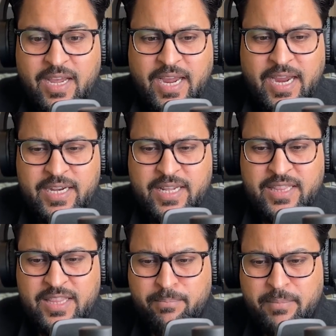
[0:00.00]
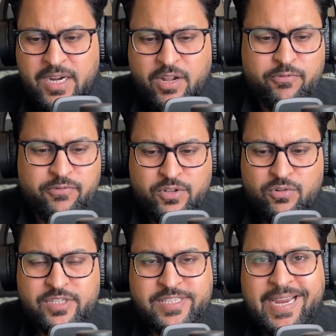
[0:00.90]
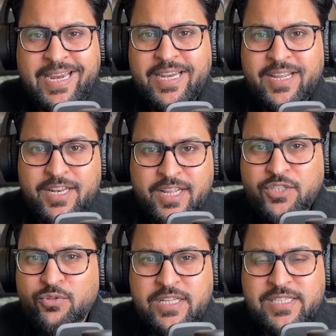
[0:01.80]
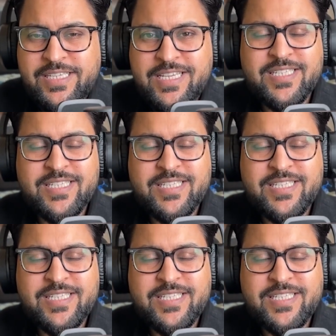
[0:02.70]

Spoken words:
and in the mid of second inning you can see